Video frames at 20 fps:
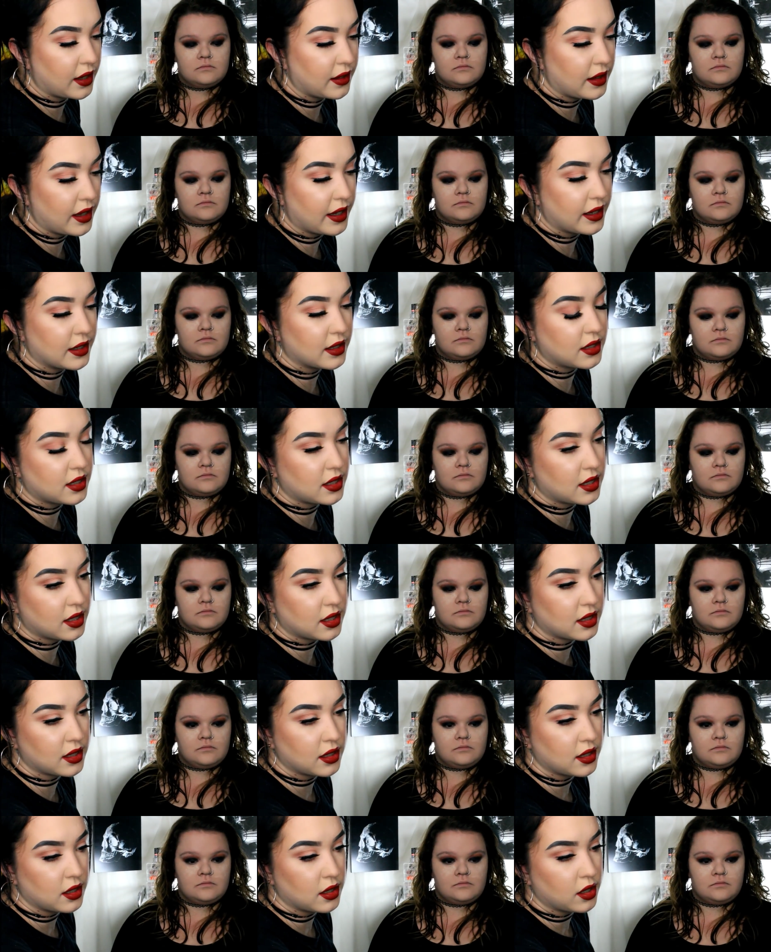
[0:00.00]
Speaker 1: that
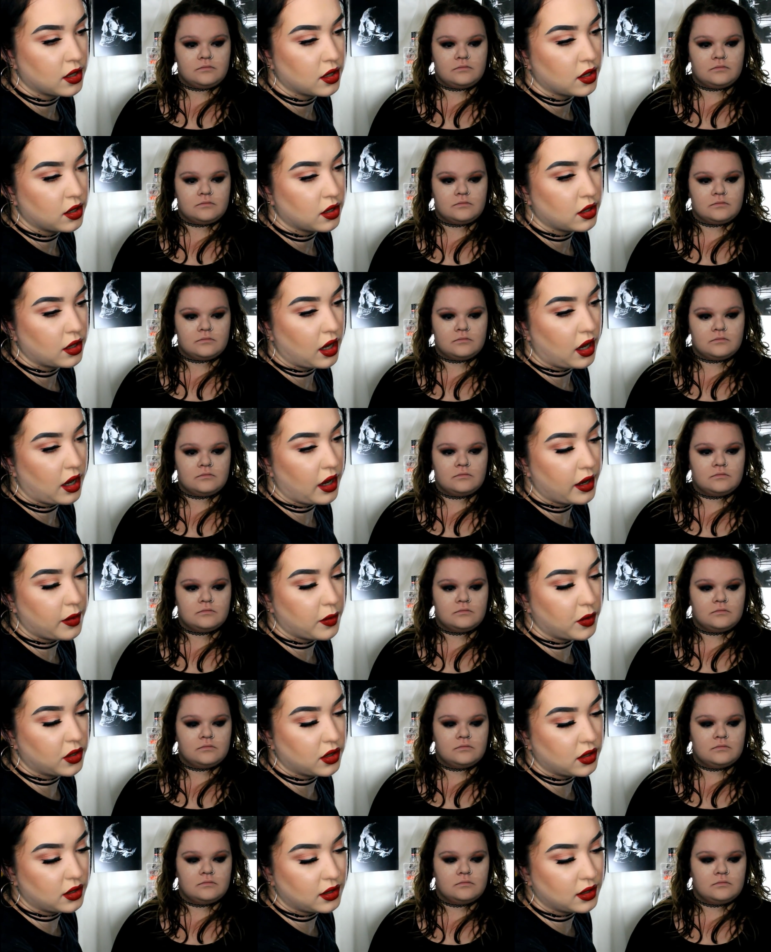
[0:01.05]
I
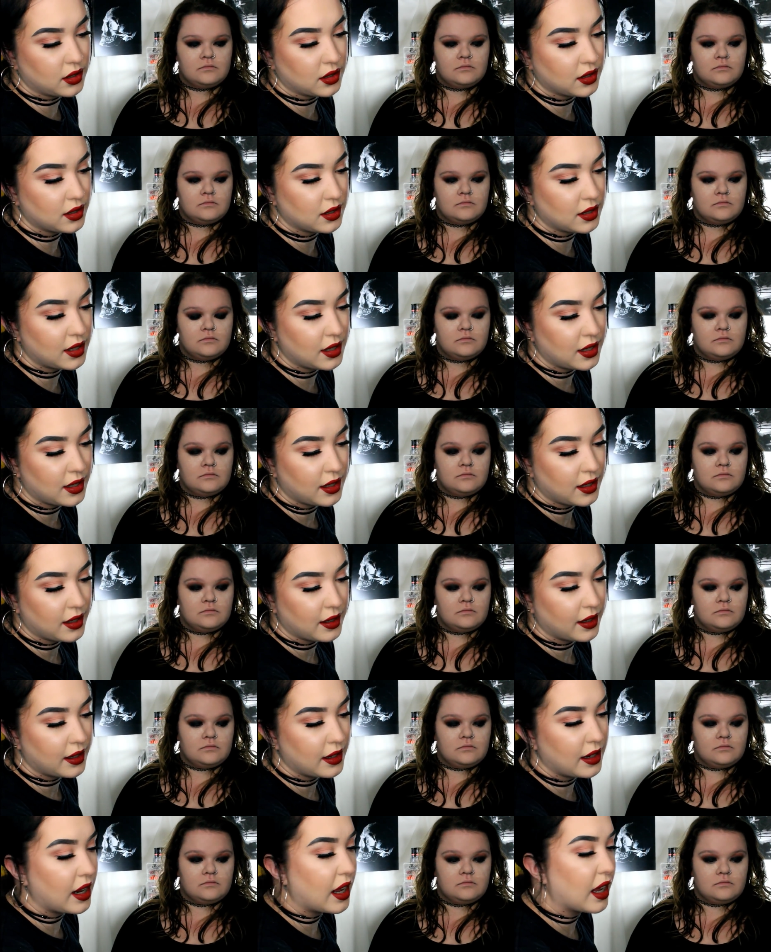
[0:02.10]
will
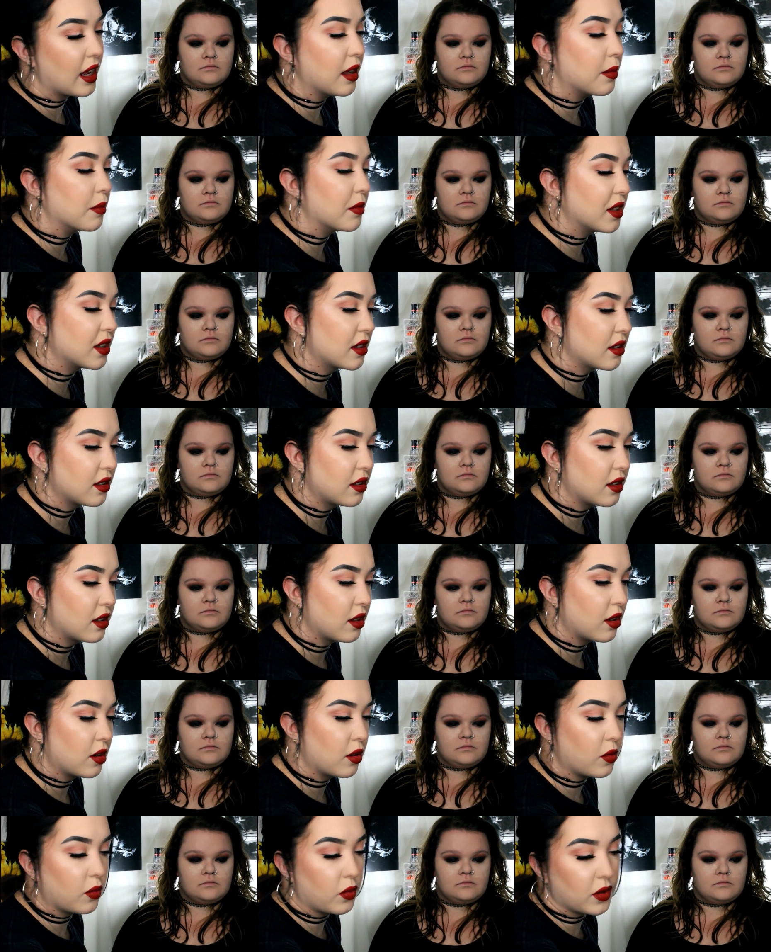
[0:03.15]
name
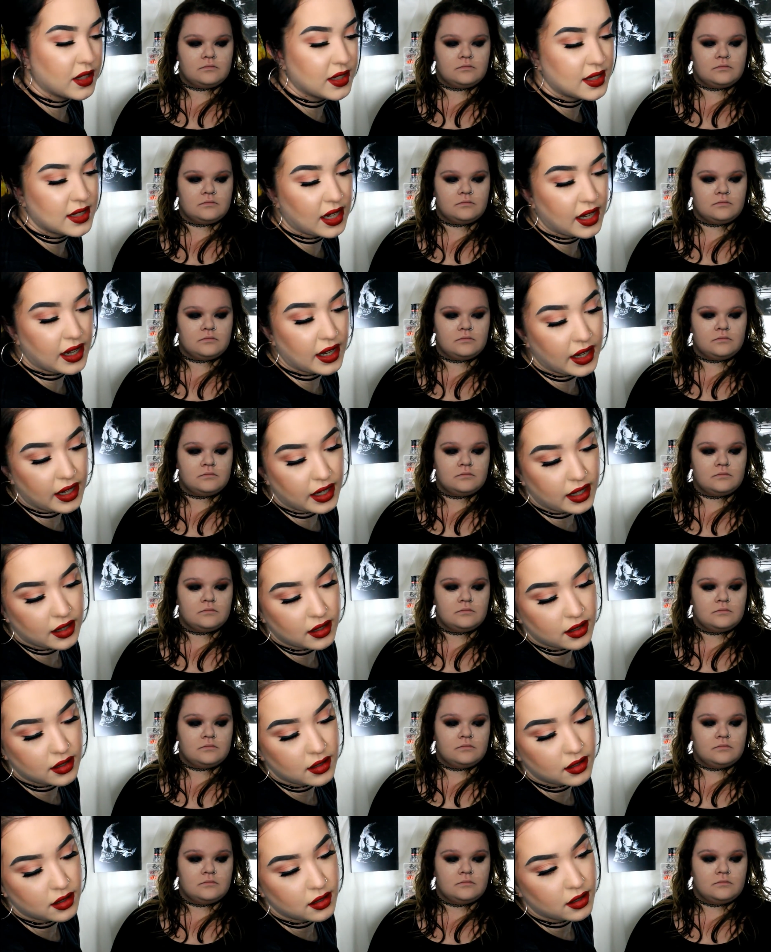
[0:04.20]
once I
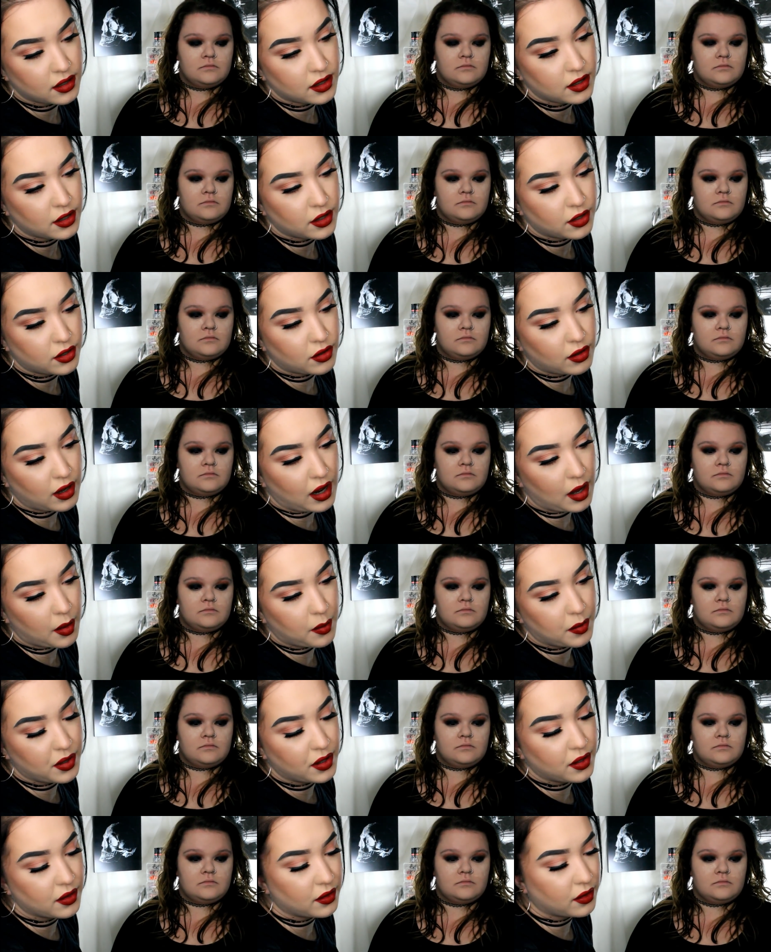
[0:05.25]

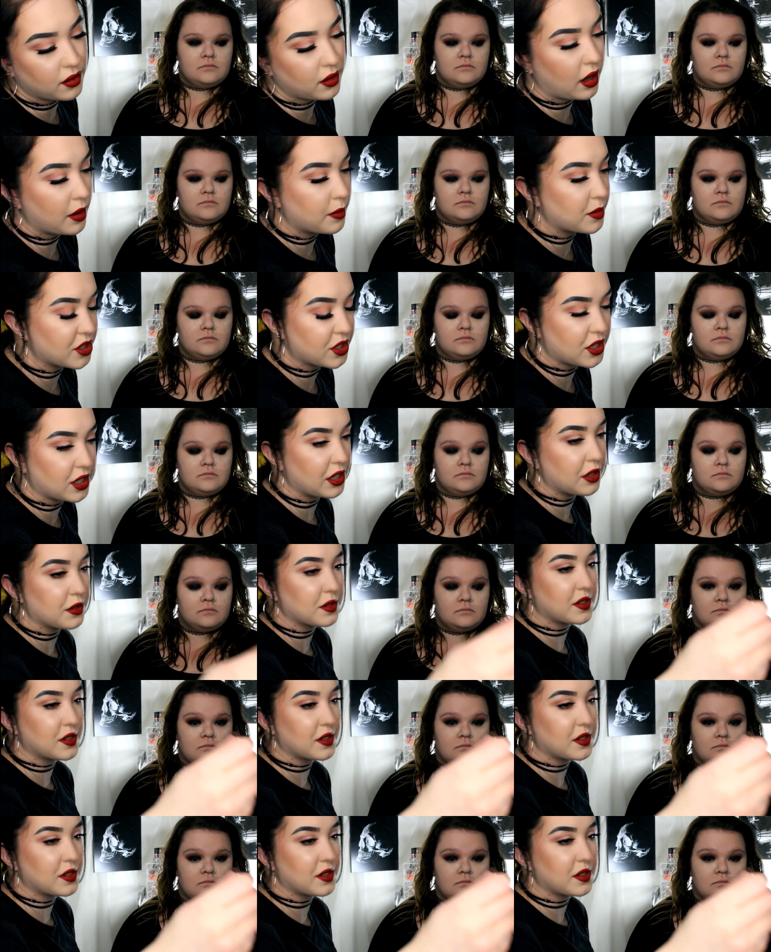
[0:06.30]
grab, I'm just going to